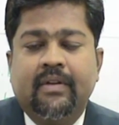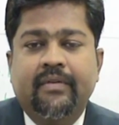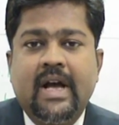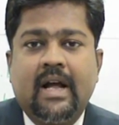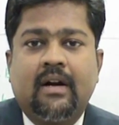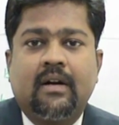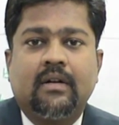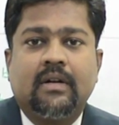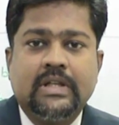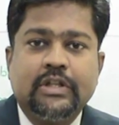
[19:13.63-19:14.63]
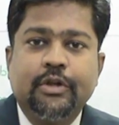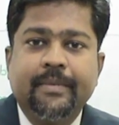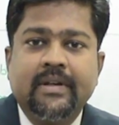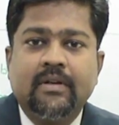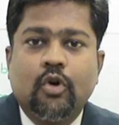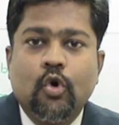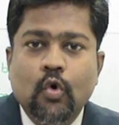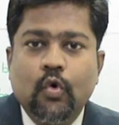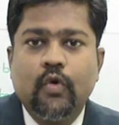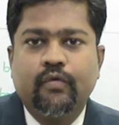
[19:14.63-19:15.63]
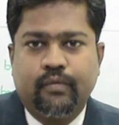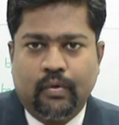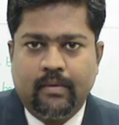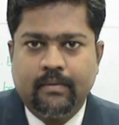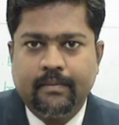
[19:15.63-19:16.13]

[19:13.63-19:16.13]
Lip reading: we are consuming cooked food,